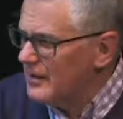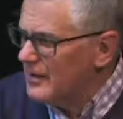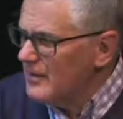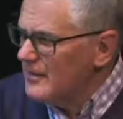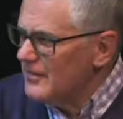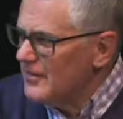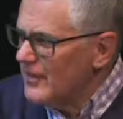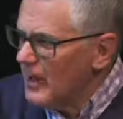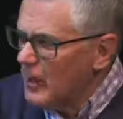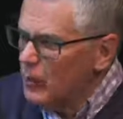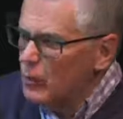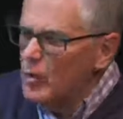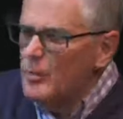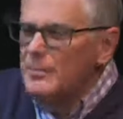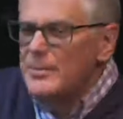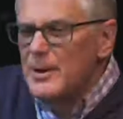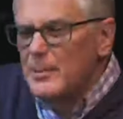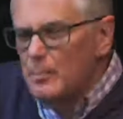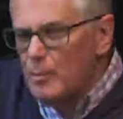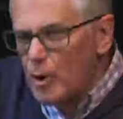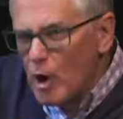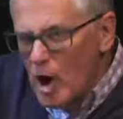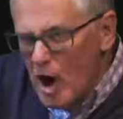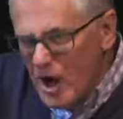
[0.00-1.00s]
that will be
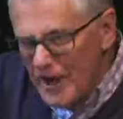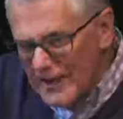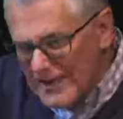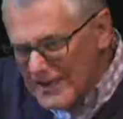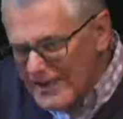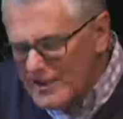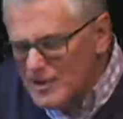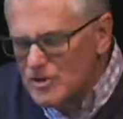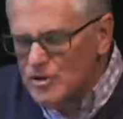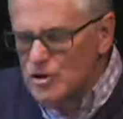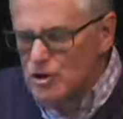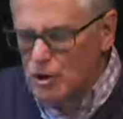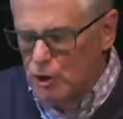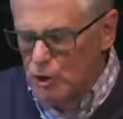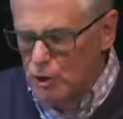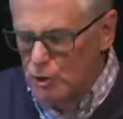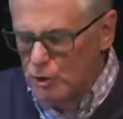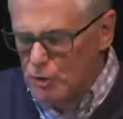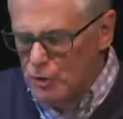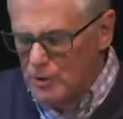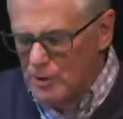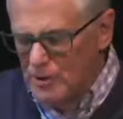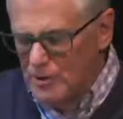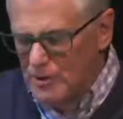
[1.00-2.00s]
brought
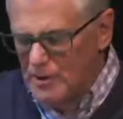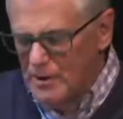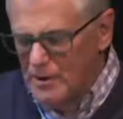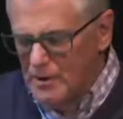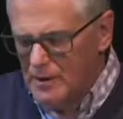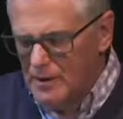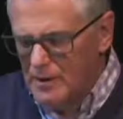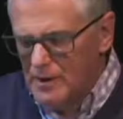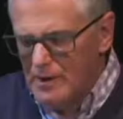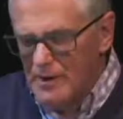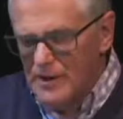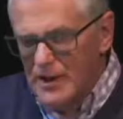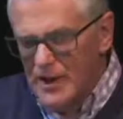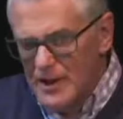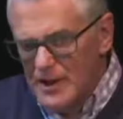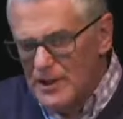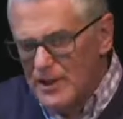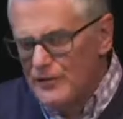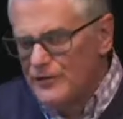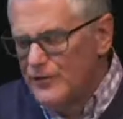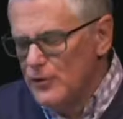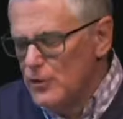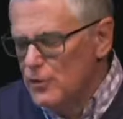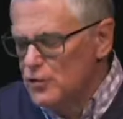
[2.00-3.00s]
into
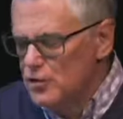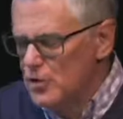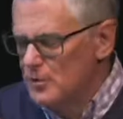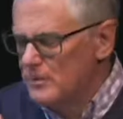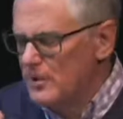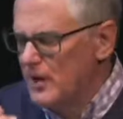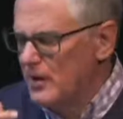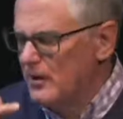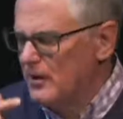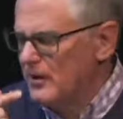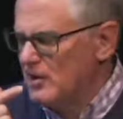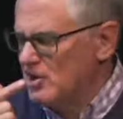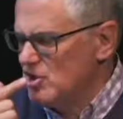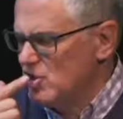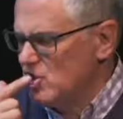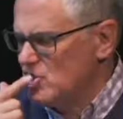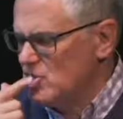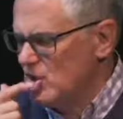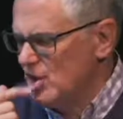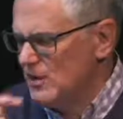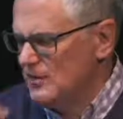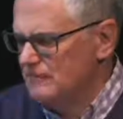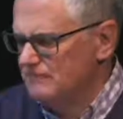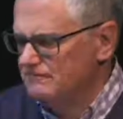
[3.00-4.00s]
any future marriage.
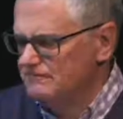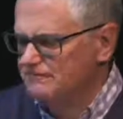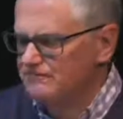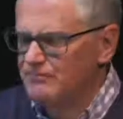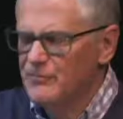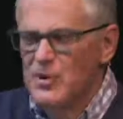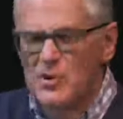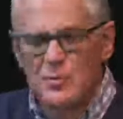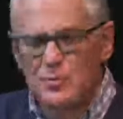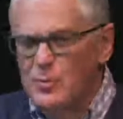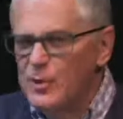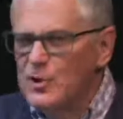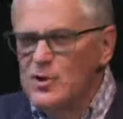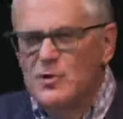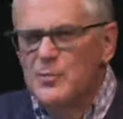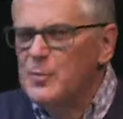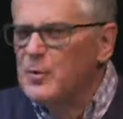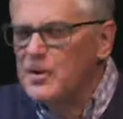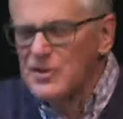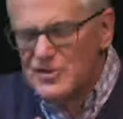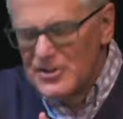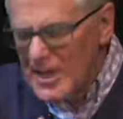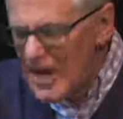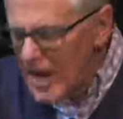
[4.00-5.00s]
This
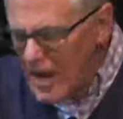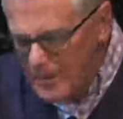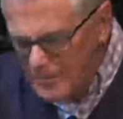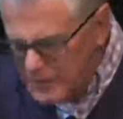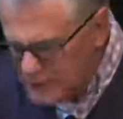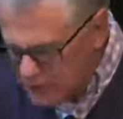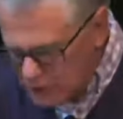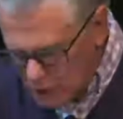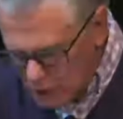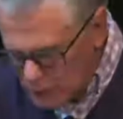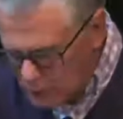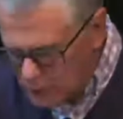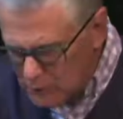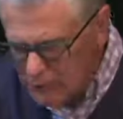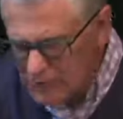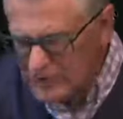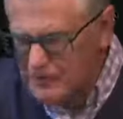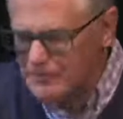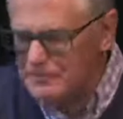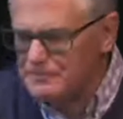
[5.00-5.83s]
principle is absolute.